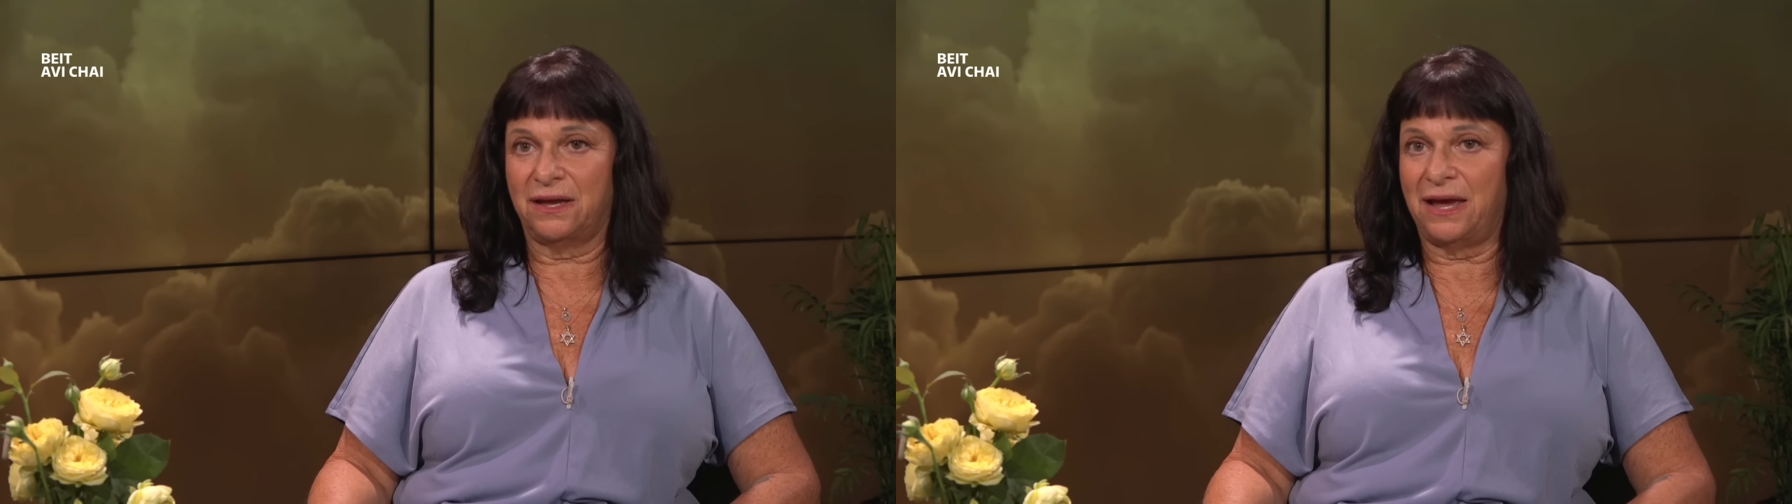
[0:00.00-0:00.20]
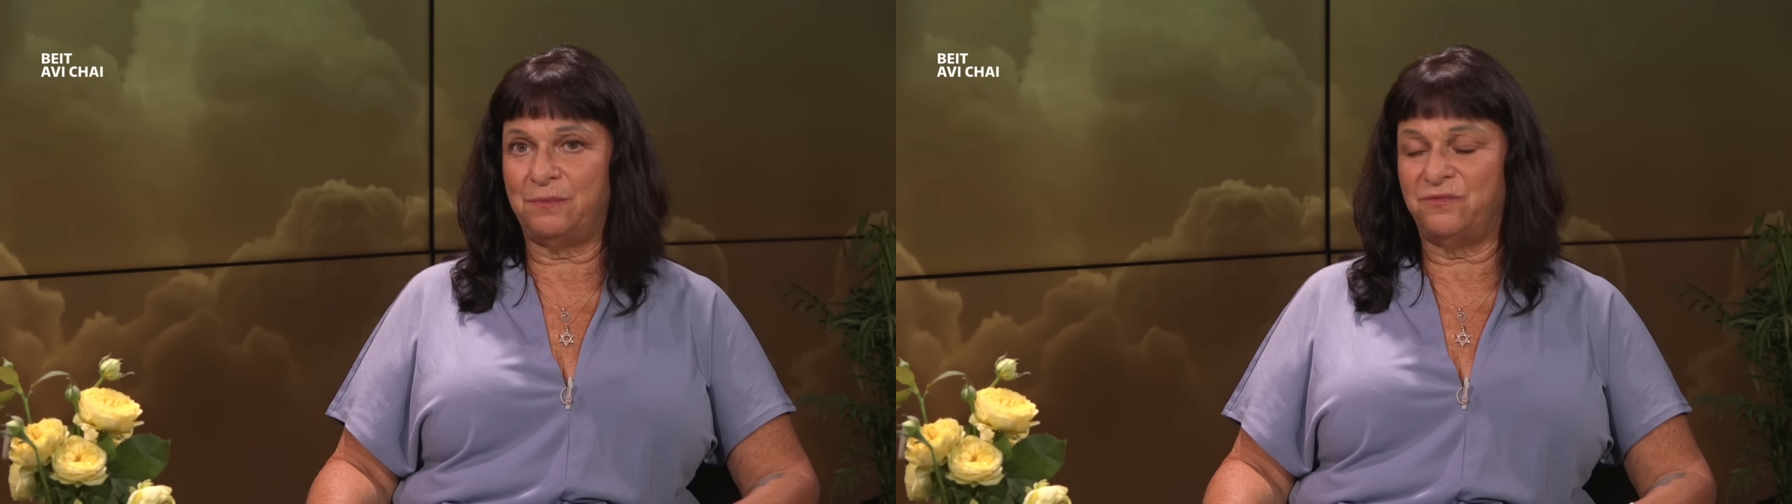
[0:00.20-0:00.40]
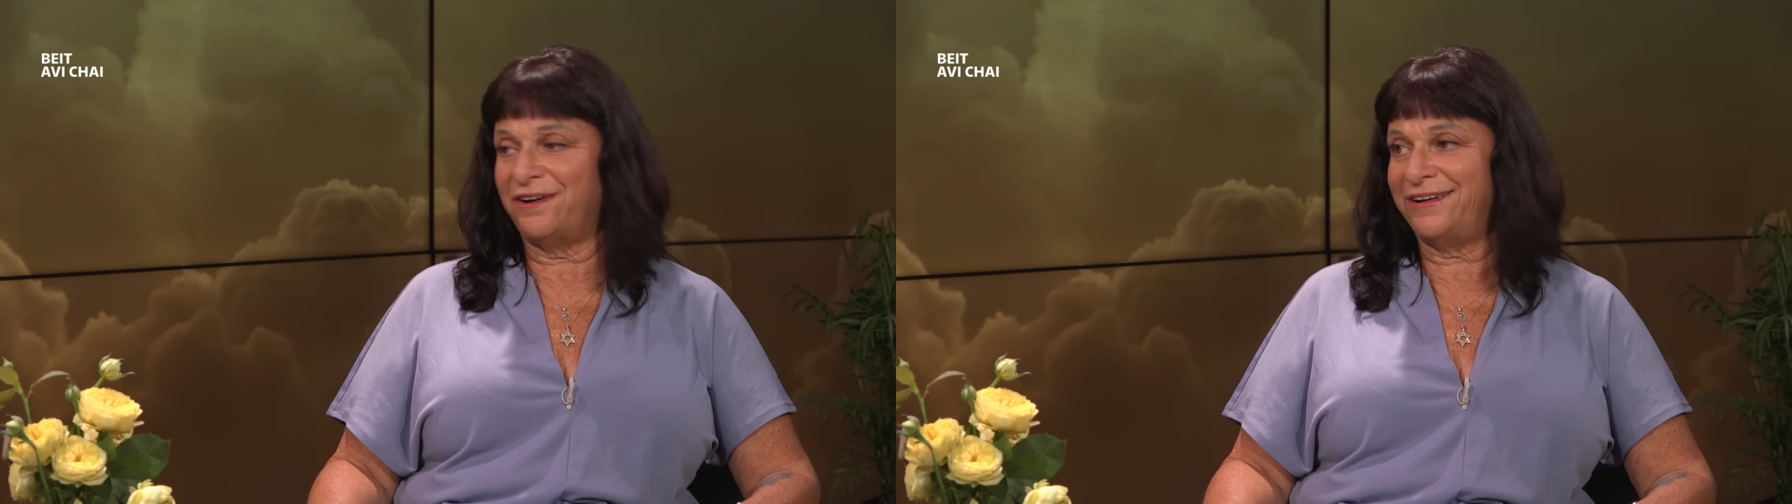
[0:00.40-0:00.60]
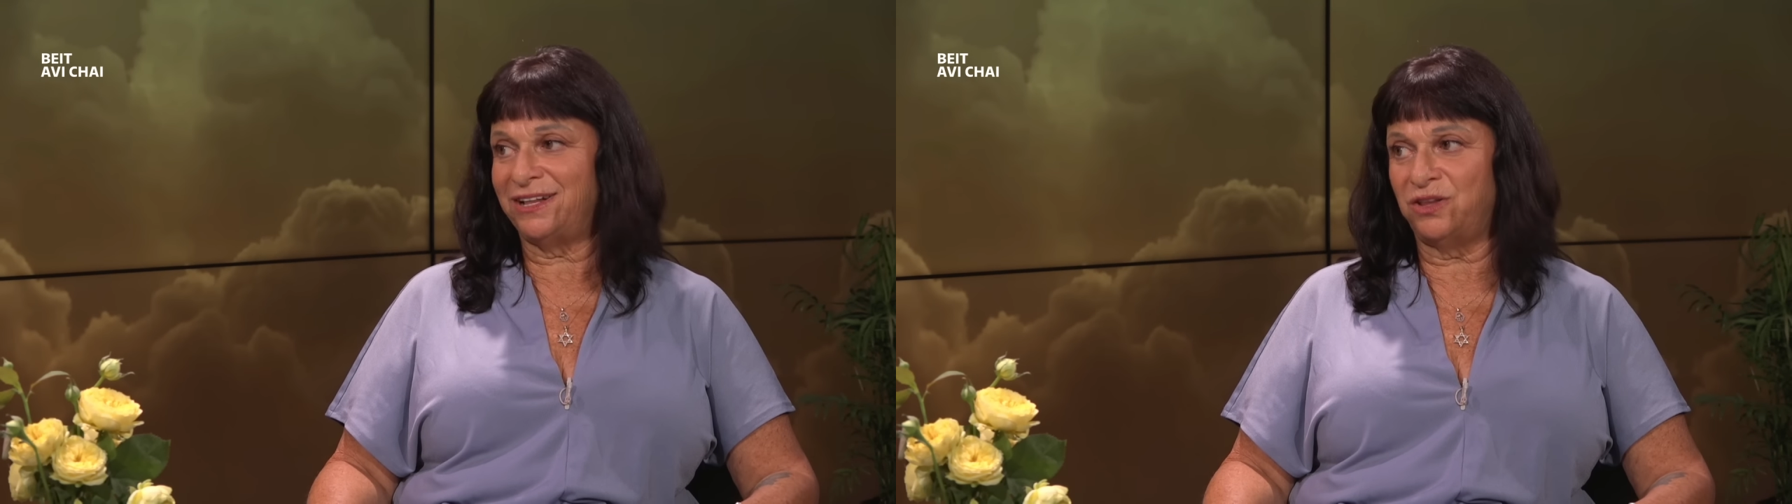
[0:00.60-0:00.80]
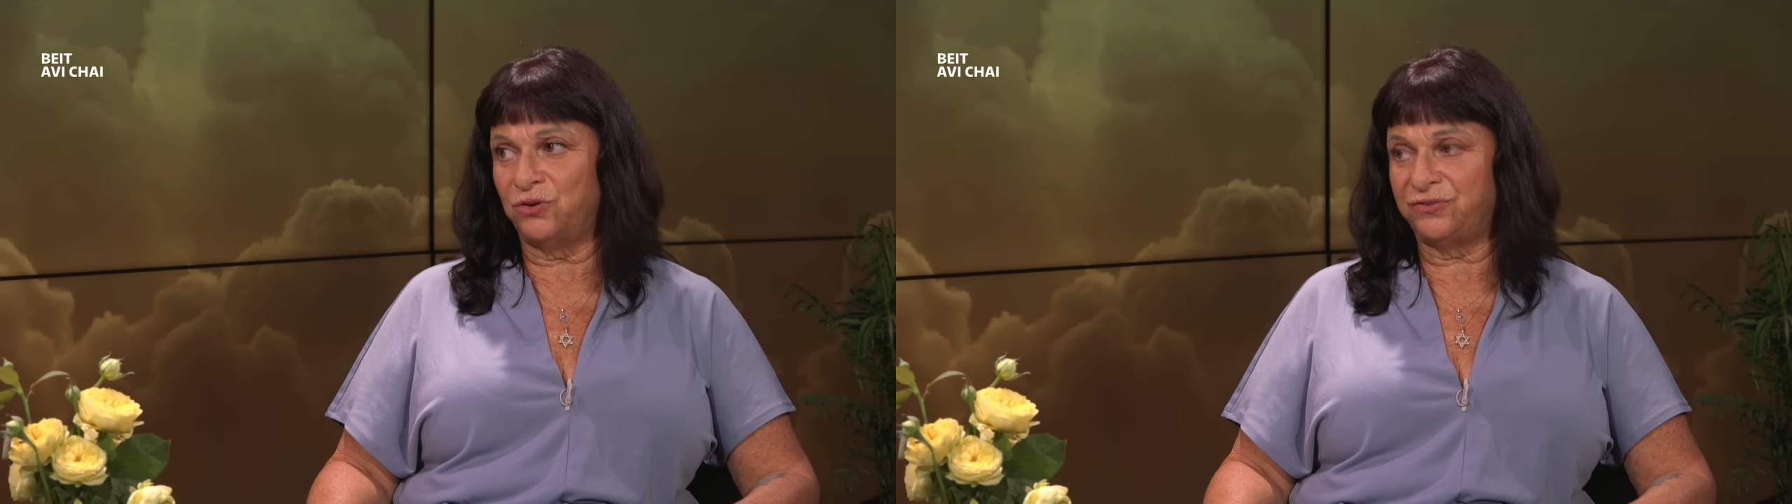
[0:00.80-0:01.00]
came very
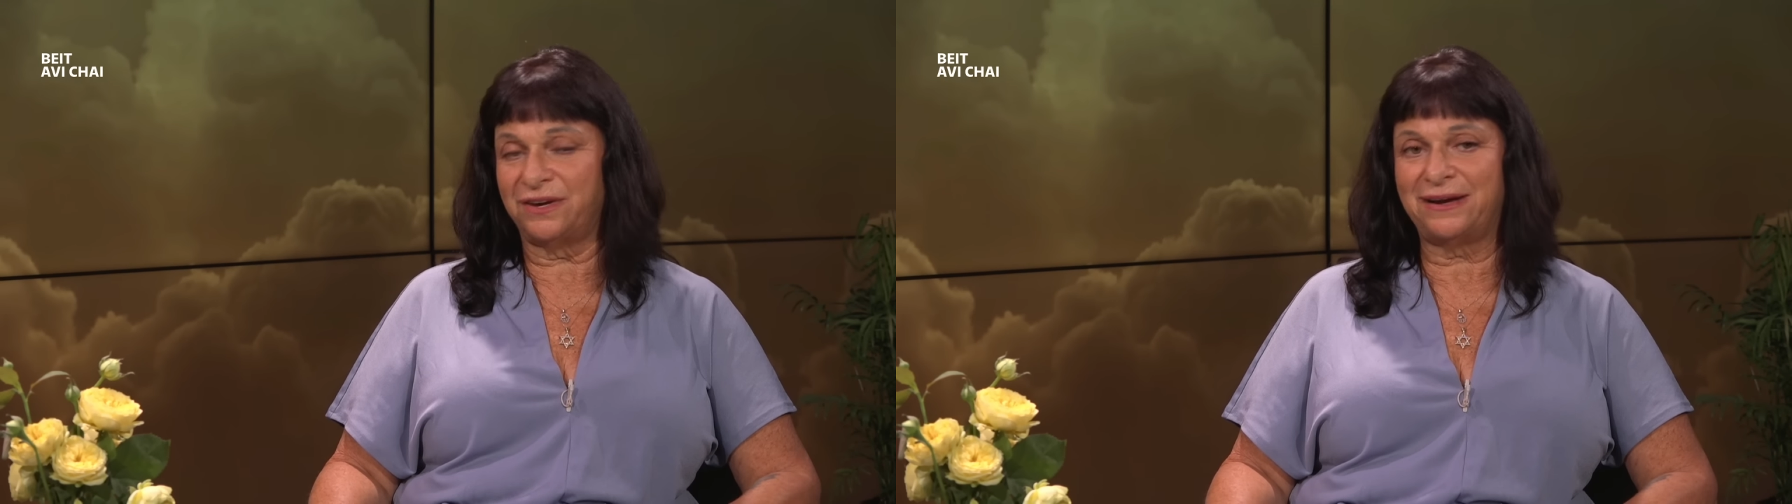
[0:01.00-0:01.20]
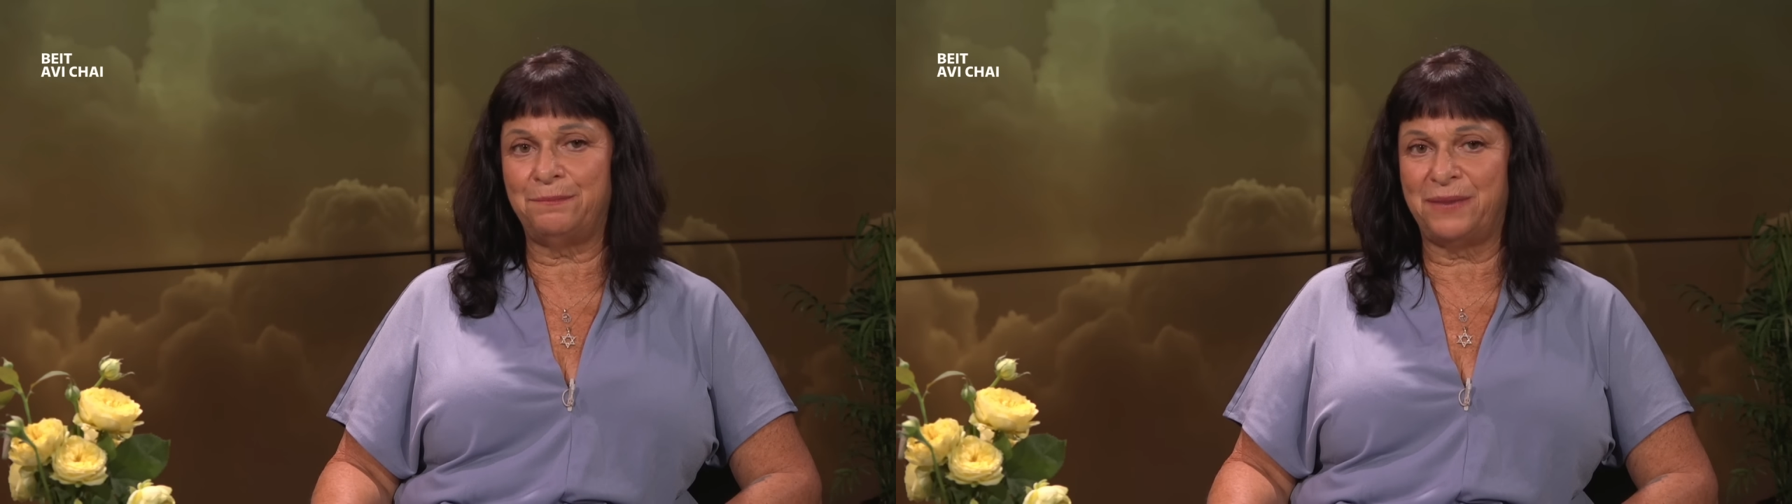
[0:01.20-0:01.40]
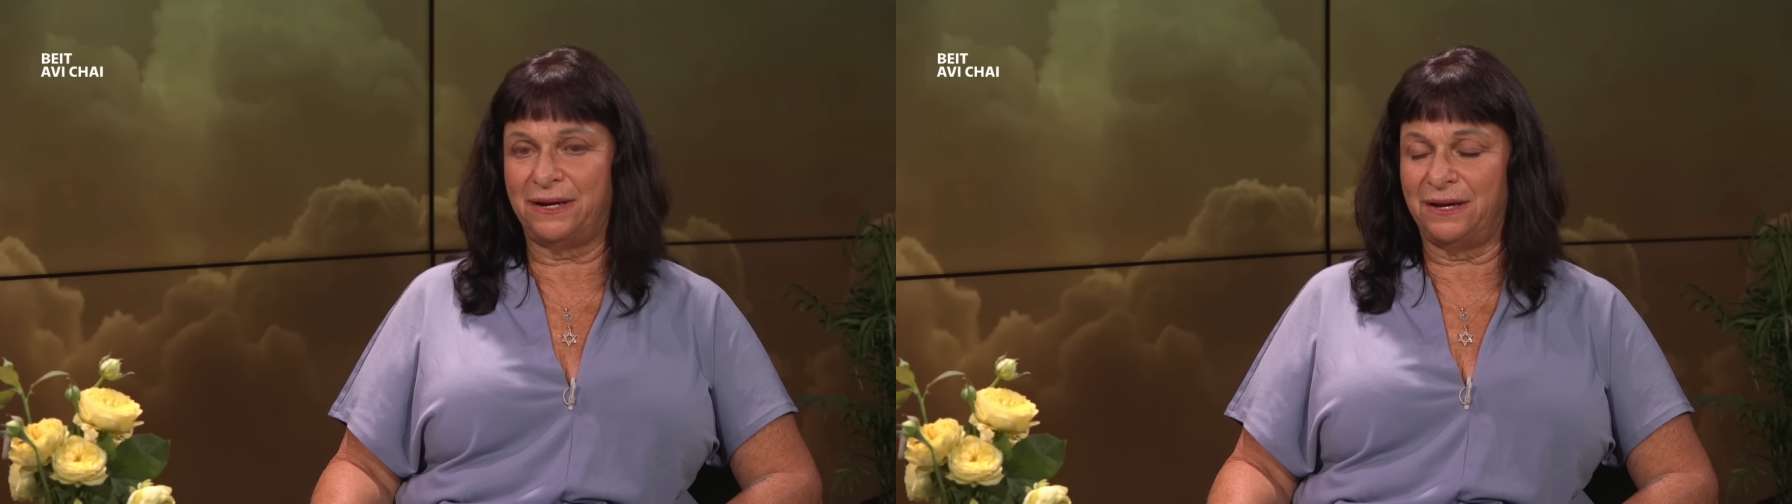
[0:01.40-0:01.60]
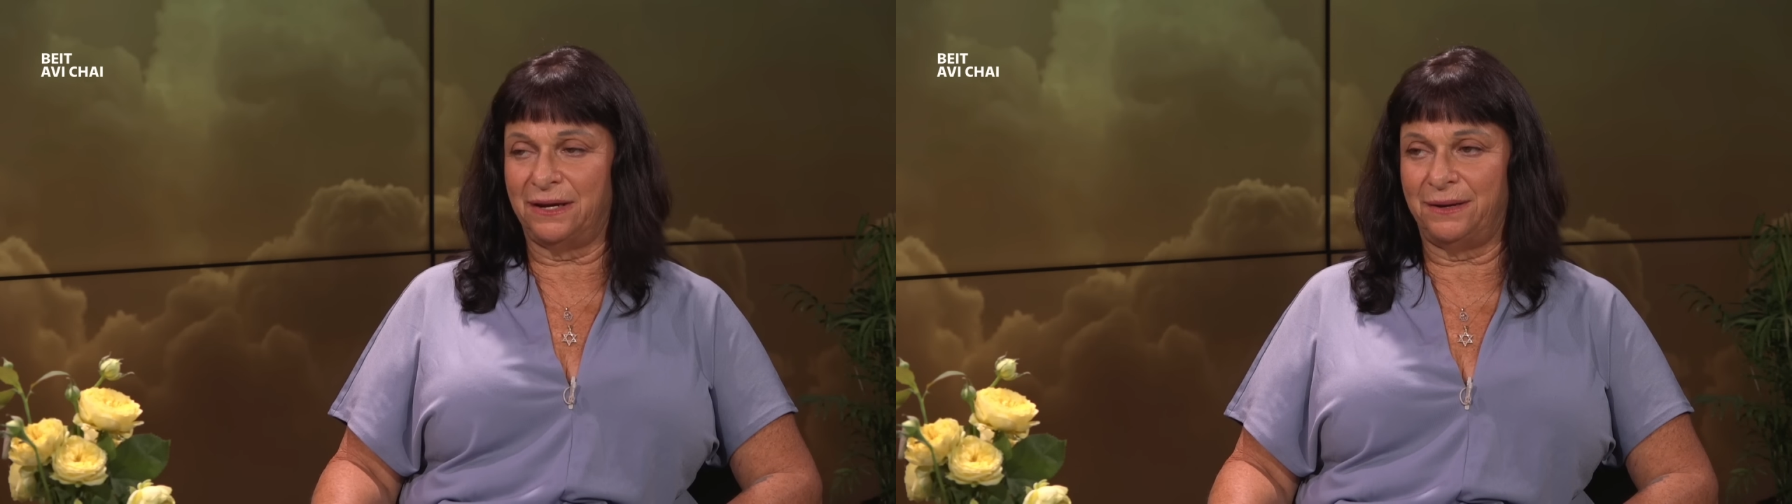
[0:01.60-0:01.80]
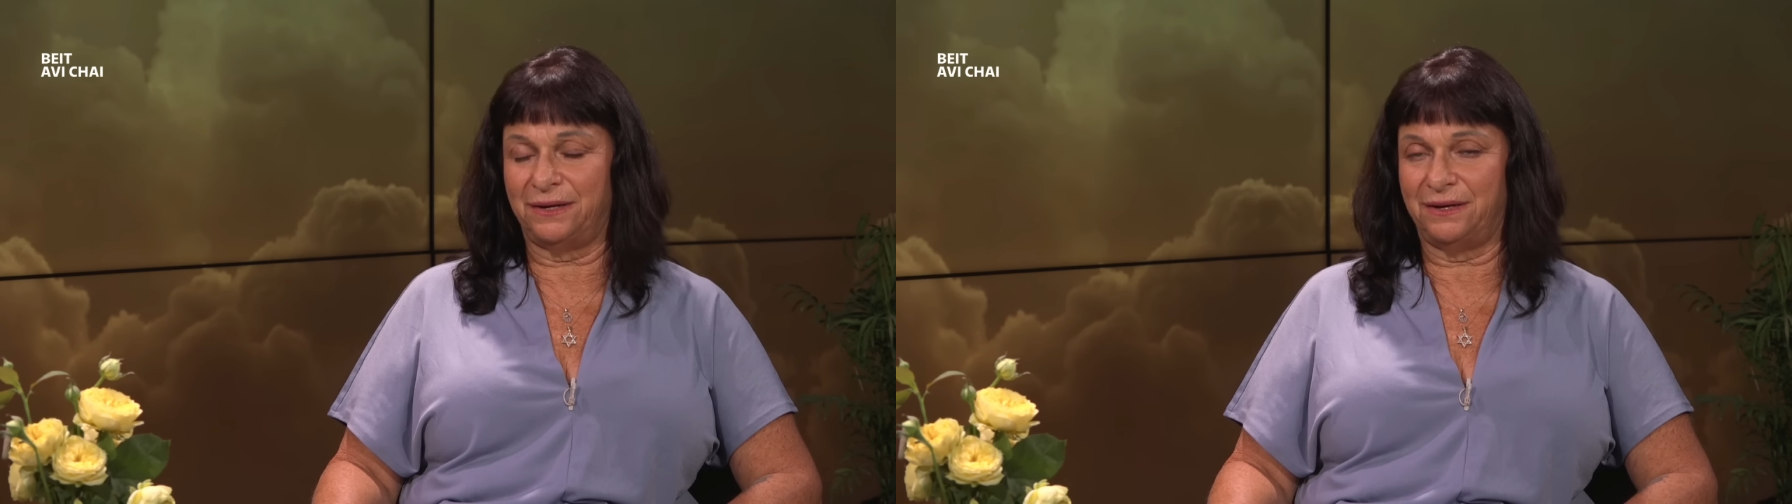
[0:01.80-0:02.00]
close to not
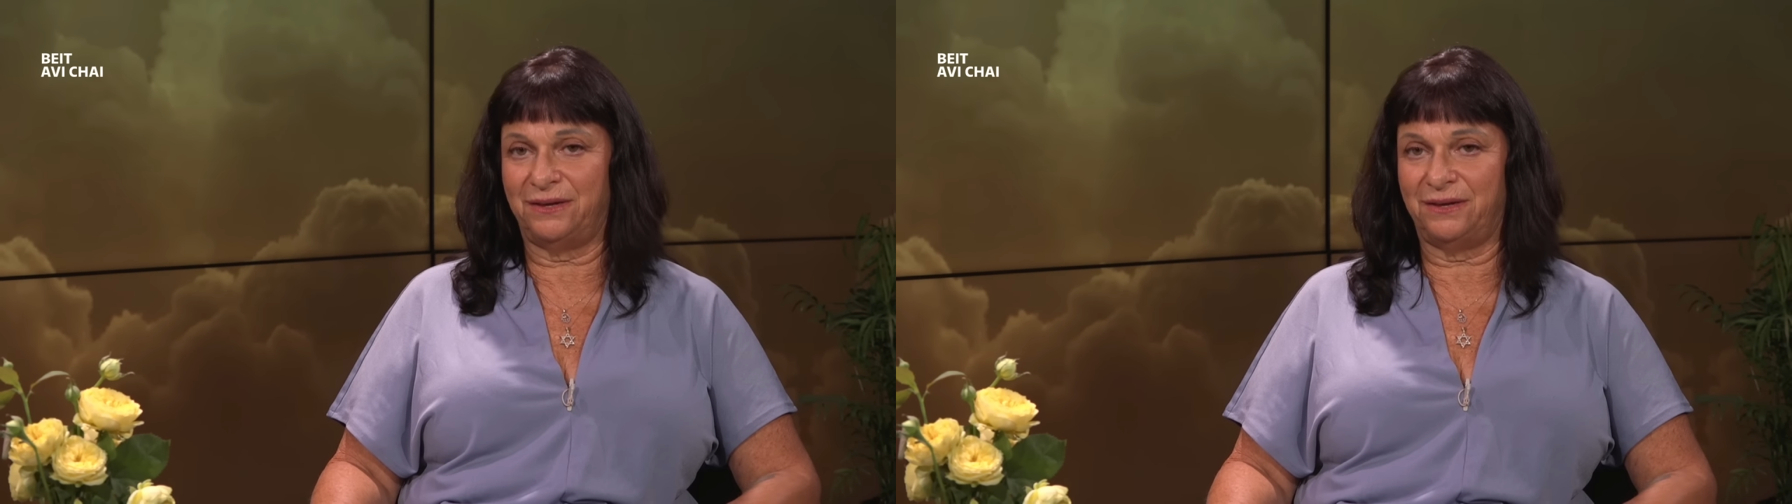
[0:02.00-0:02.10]
making it.